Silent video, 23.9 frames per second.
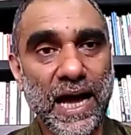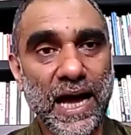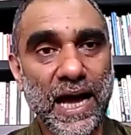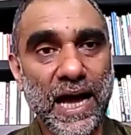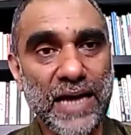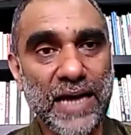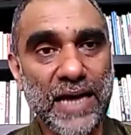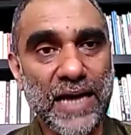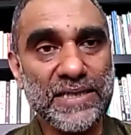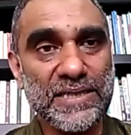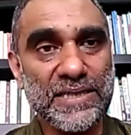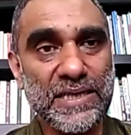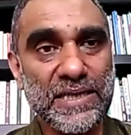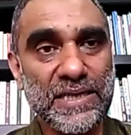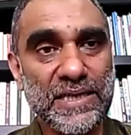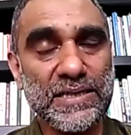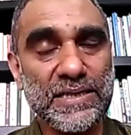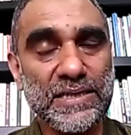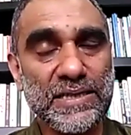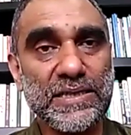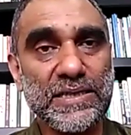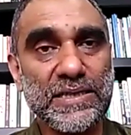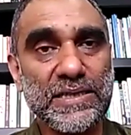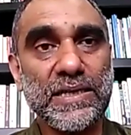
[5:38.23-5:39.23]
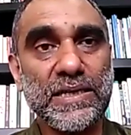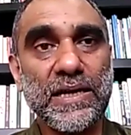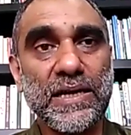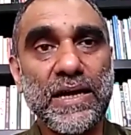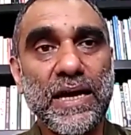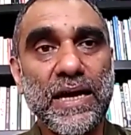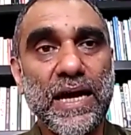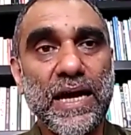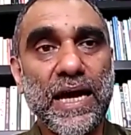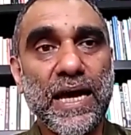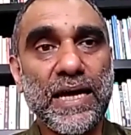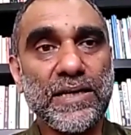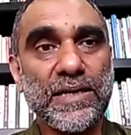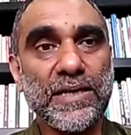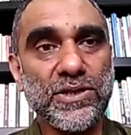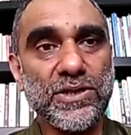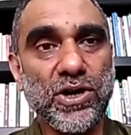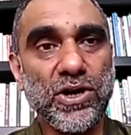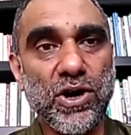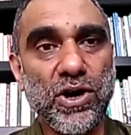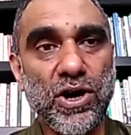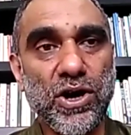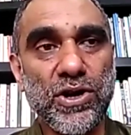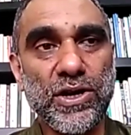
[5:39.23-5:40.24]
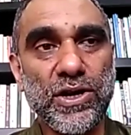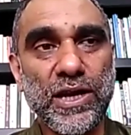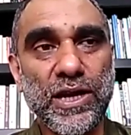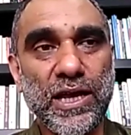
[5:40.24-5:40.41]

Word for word: car accidents and so on.